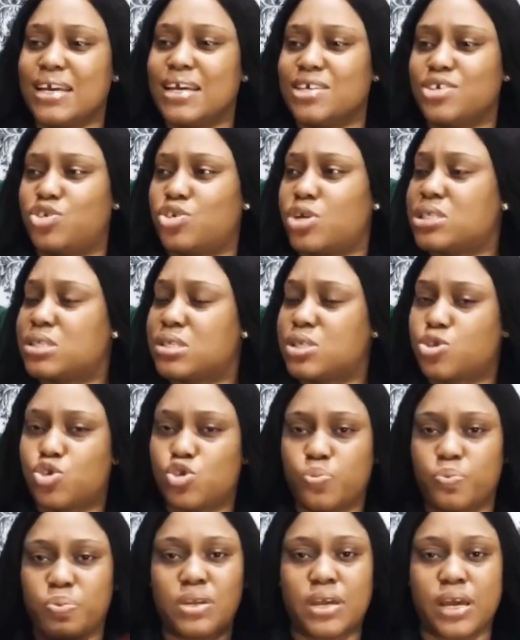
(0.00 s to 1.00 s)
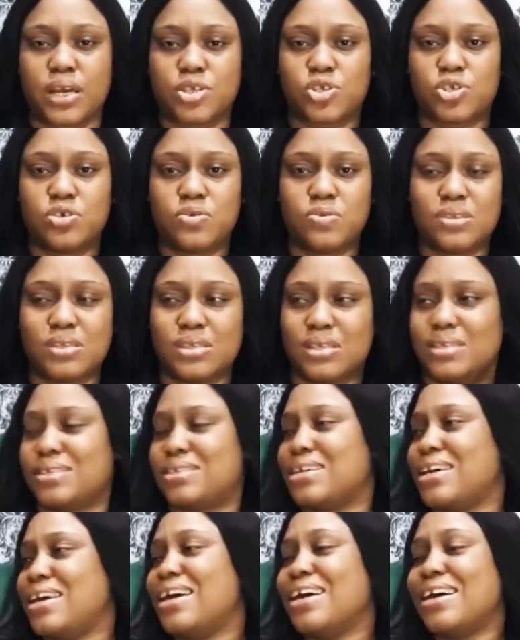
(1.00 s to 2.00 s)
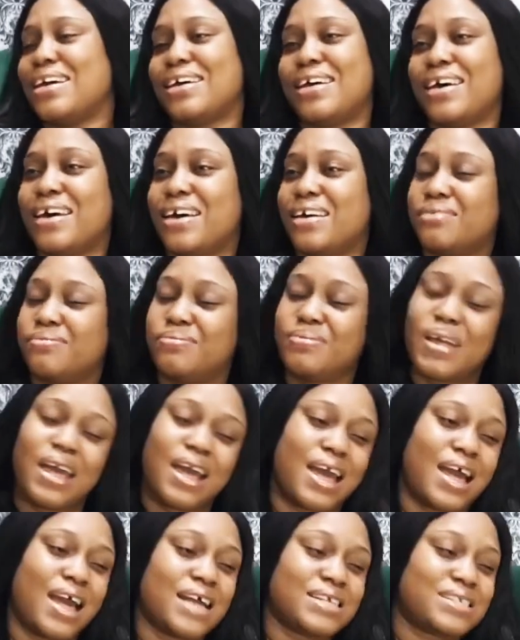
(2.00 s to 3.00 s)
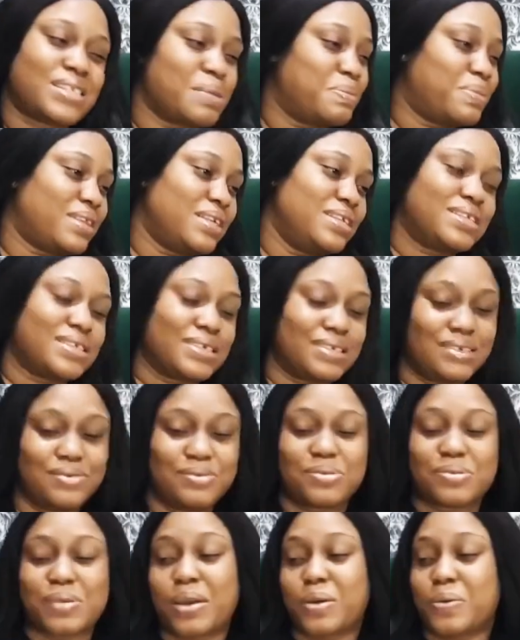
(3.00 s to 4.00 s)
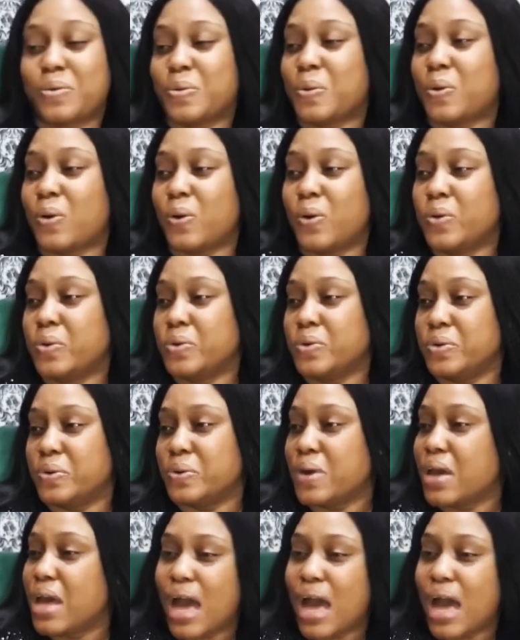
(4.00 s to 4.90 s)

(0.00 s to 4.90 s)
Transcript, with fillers: just stupid excuses. Eh, I had something to do, so I couldn't call you.